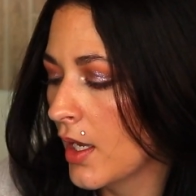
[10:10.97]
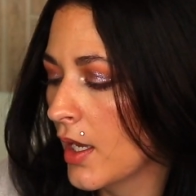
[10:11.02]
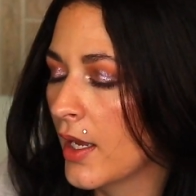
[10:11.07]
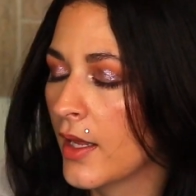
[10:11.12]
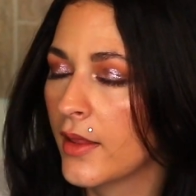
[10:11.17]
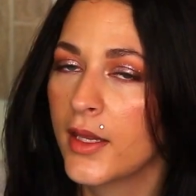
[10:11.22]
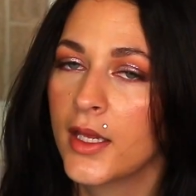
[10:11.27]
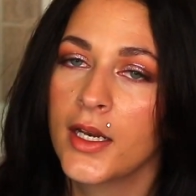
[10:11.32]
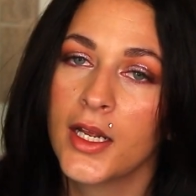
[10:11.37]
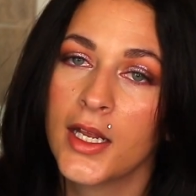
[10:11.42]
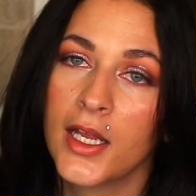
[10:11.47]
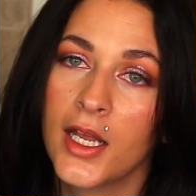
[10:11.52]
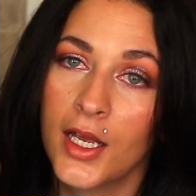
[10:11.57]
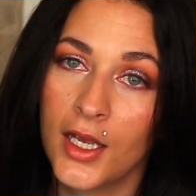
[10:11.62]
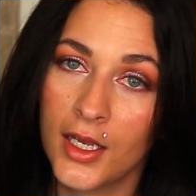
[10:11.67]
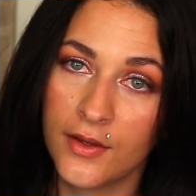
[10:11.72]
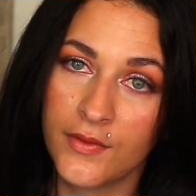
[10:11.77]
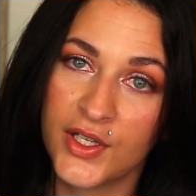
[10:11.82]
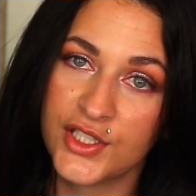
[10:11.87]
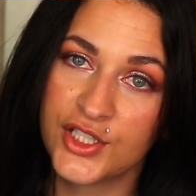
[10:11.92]
And then I
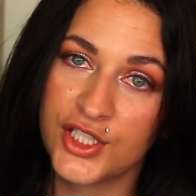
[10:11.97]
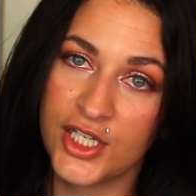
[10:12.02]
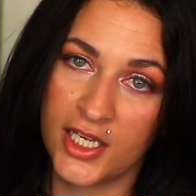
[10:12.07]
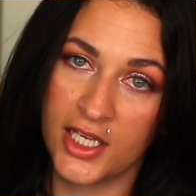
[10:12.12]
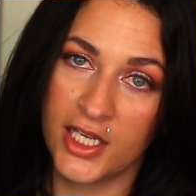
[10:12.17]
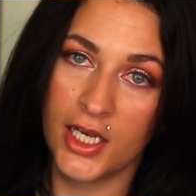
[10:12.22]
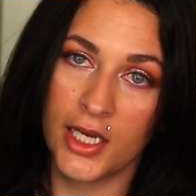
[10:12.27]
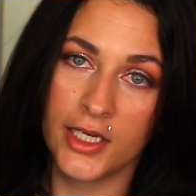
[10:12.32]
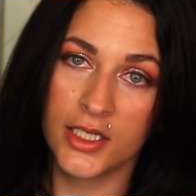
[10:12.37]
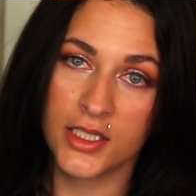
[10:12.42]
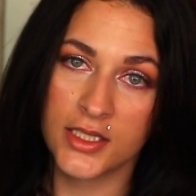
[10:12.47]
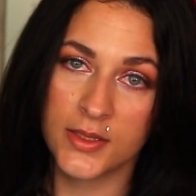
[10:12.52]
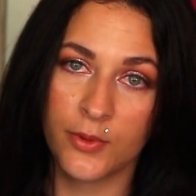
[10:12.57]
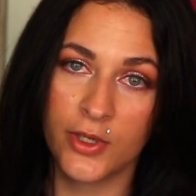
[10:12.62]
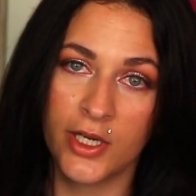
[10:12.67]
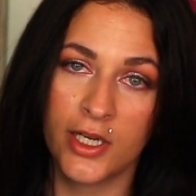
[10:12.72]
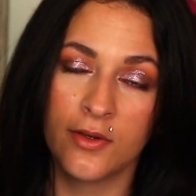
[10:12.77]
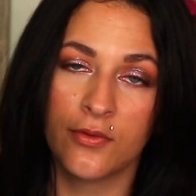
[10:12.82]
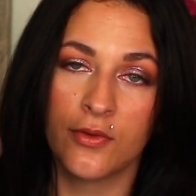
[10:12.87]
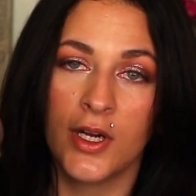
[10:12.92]
have Jackie Aina's
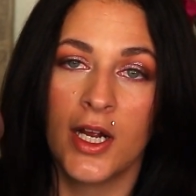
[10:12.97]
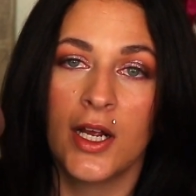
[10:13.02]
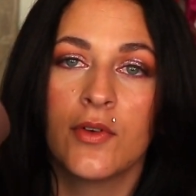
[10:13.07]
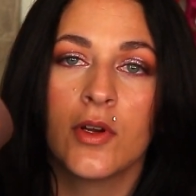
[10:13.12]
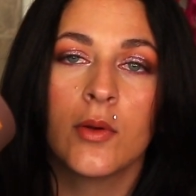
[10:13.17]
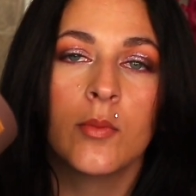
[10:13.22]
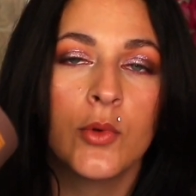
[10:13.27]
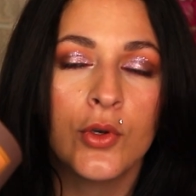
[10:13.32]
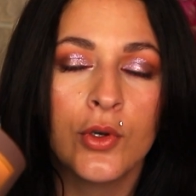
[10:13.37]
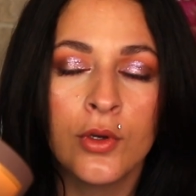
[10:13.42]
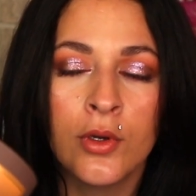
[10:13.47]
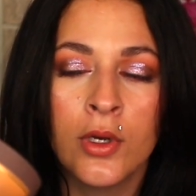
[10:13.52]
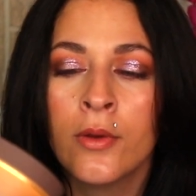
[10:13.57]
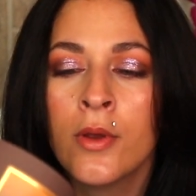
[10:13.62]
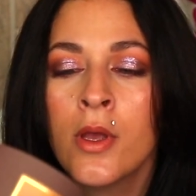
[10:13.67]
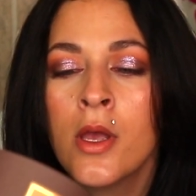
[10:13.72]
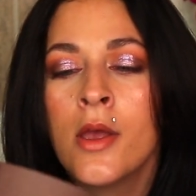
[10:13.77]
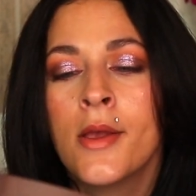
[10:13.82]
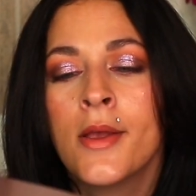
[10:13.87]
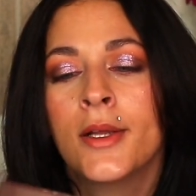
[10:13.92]
brand Forvr Mood.
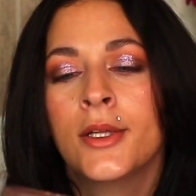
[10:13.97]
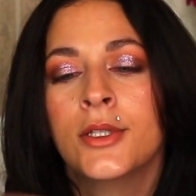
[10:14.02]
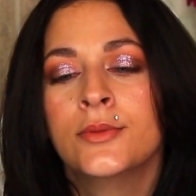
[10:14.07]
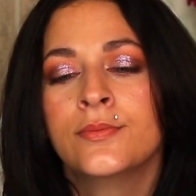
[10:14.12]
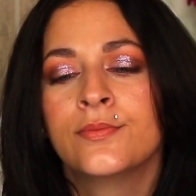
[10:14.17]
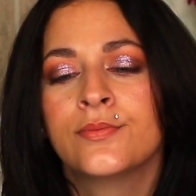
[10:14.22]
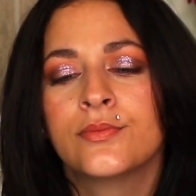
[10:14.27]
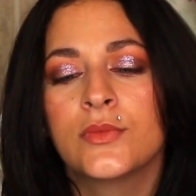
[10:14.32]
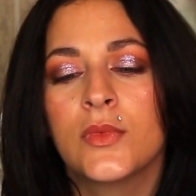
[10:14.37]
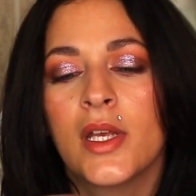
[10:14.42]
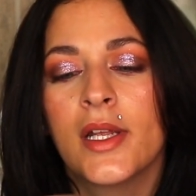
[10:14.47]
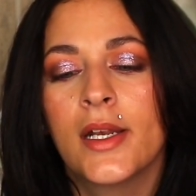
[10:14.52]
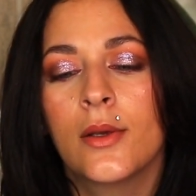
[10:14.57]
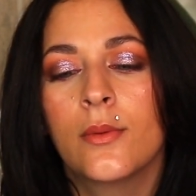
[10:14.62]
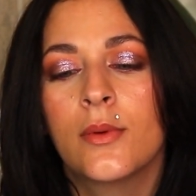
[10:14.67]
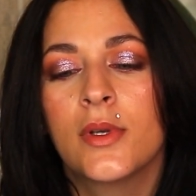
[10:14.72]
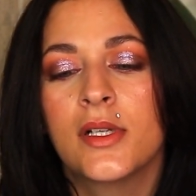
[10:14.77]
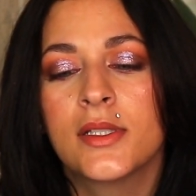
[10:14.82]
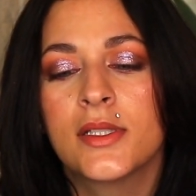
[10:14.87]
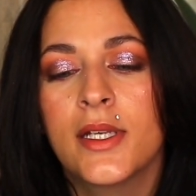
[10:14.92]
And I
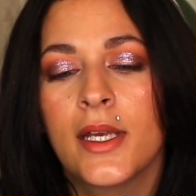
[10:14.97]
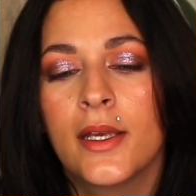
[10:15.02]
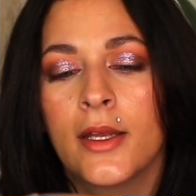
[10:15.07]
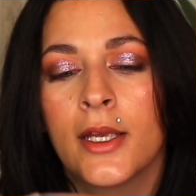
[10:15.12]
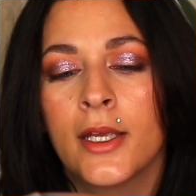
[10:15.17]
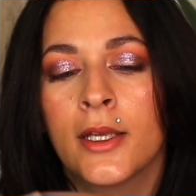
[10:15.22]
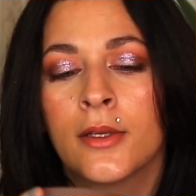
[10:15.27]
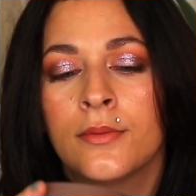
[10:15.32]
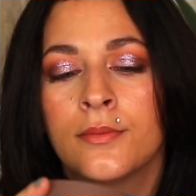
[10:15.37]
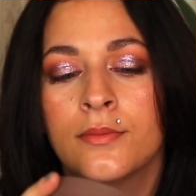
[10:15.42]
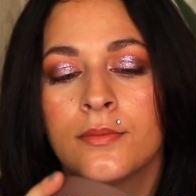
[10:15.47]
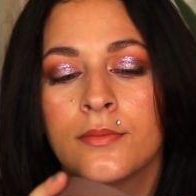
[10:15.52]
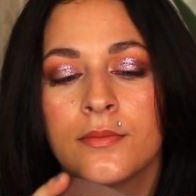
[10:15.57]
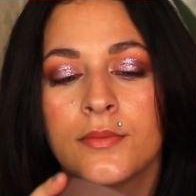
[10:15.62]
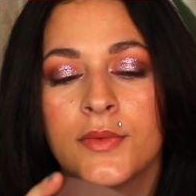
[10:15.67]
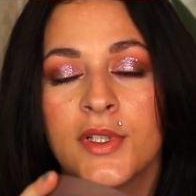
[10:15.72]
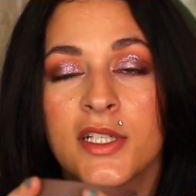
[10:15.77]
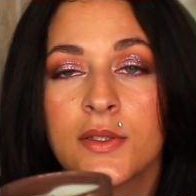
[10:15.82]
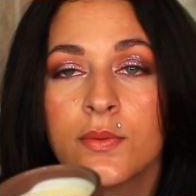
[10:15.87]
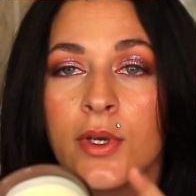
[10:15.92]
will say, like,
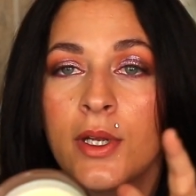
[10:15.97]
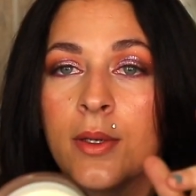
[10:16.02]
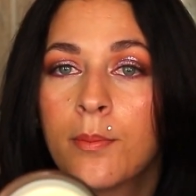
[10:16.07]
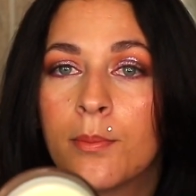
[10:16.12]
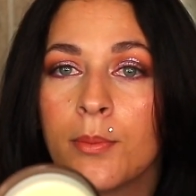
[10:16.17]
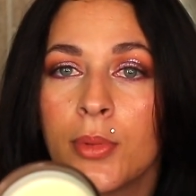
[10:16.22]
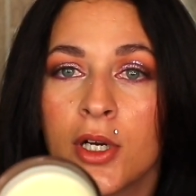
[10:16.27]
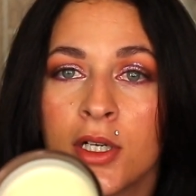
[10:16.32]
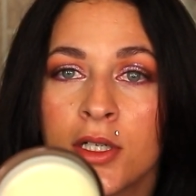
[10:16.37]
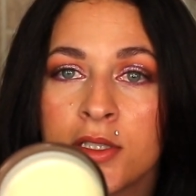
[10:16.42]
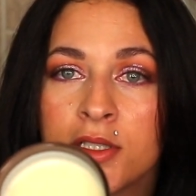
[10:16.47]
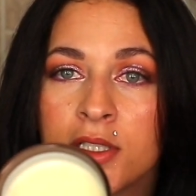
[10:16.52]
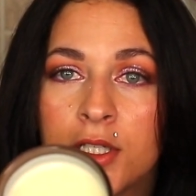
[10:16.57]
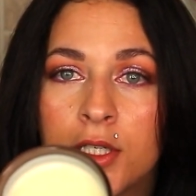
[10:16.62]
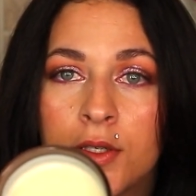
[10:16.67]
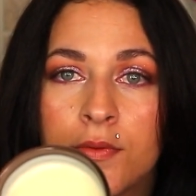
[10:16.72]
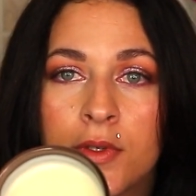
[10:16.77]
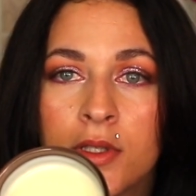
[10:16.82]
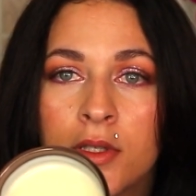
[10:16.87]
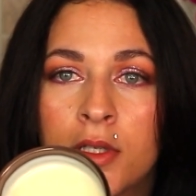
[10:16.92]
this one burned
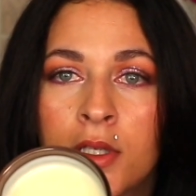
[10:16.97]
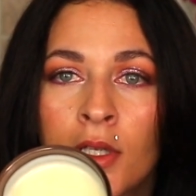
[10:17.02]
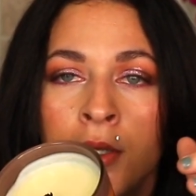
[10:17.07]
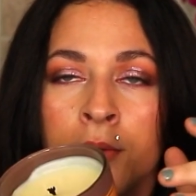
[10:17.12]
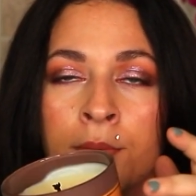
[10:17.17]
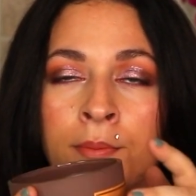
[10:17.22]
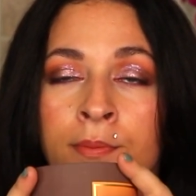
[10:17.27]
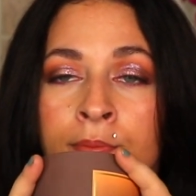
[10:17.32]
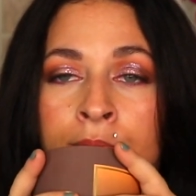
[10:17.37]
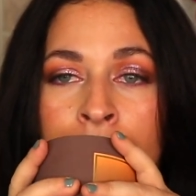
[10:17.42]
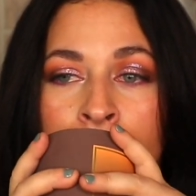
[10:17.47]
evenly,